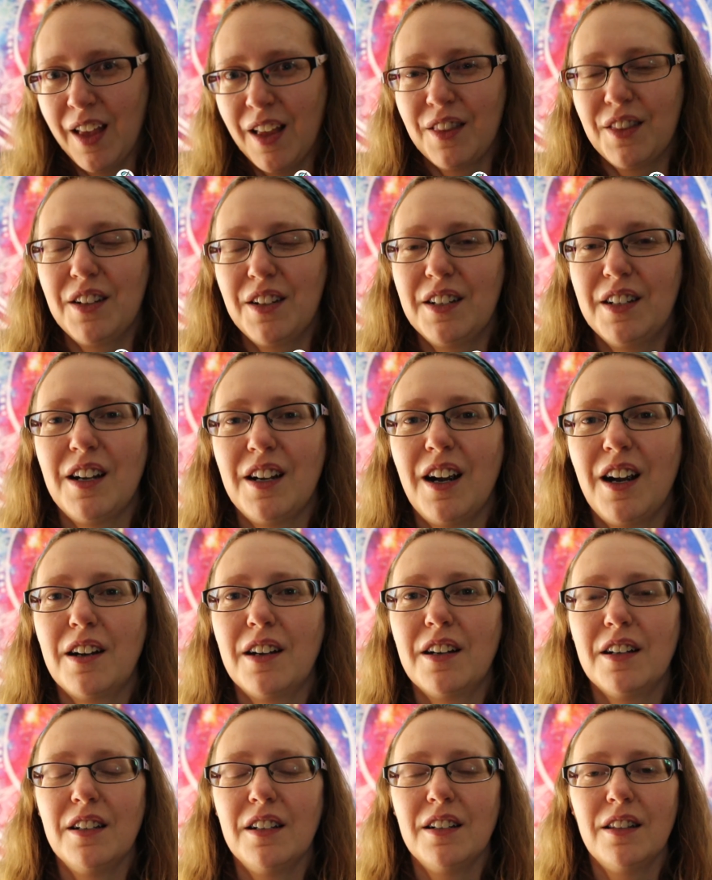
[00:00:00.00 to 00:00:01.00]
There
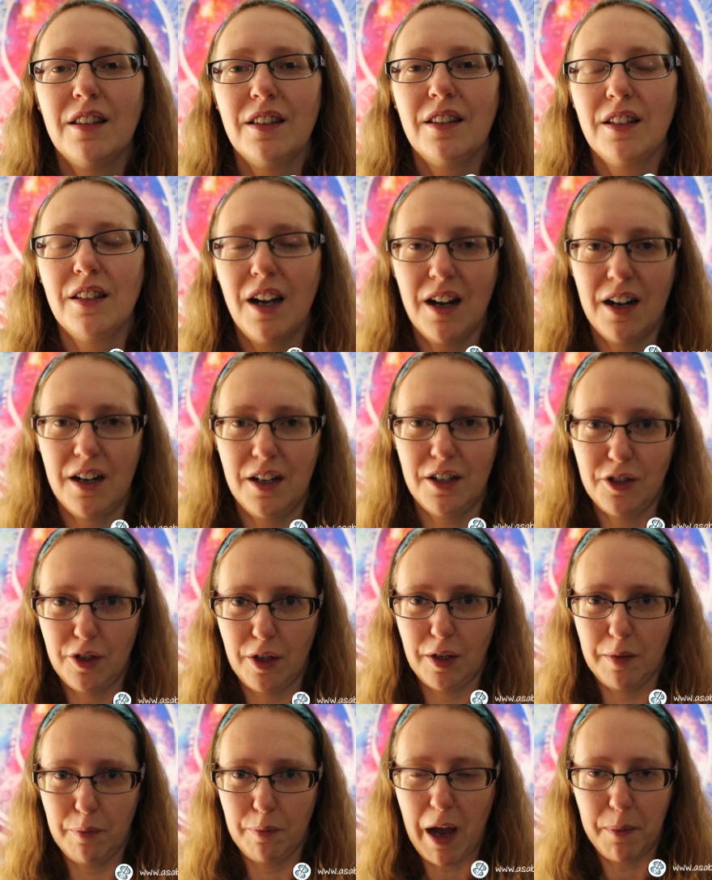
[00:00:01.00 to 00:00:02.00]
are a large
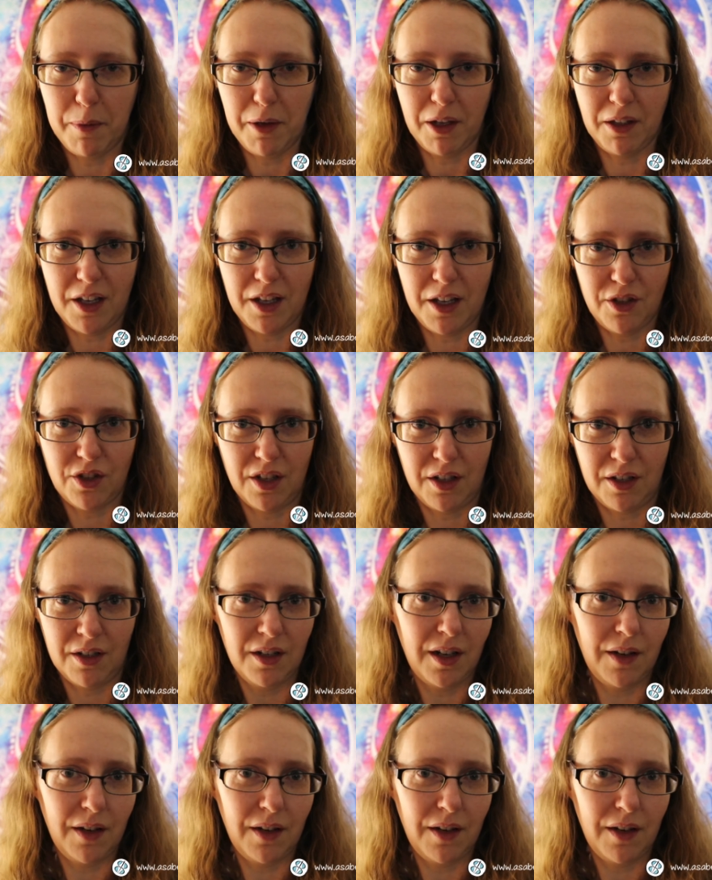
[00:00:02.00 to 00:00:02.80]
population